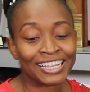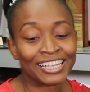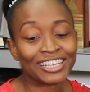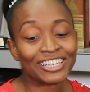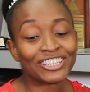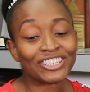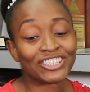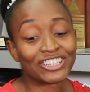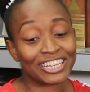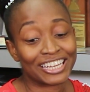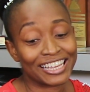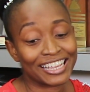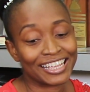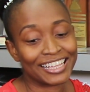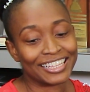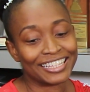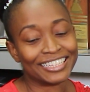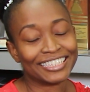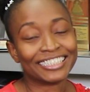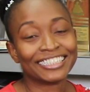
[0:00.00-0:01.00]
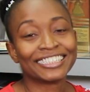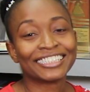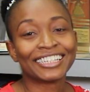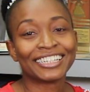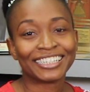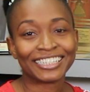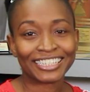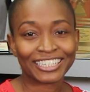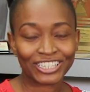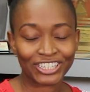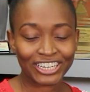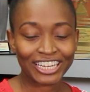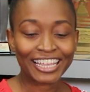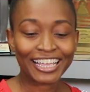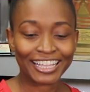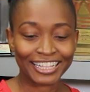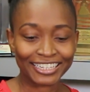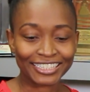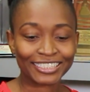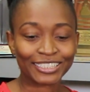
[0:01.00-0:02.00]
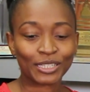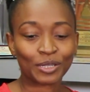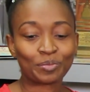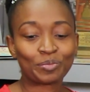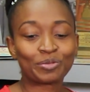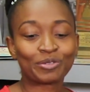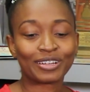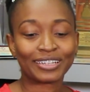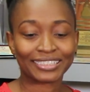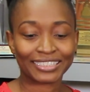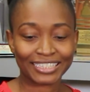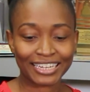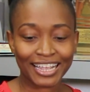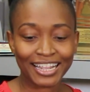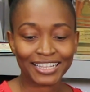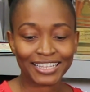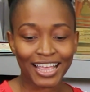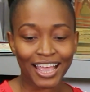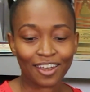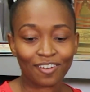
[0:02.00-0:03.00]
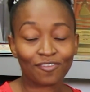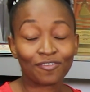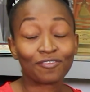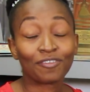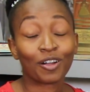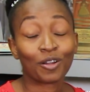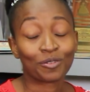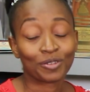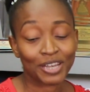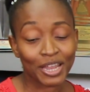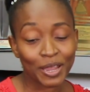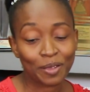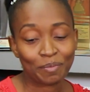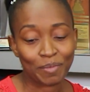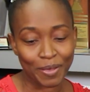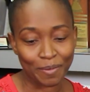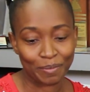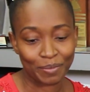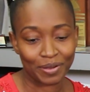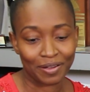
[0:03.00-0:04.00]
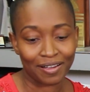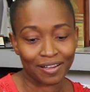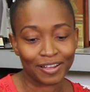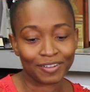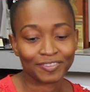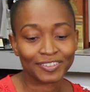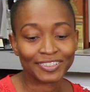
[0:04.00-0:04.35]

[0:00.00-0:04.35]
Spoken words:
She is the president and founding member of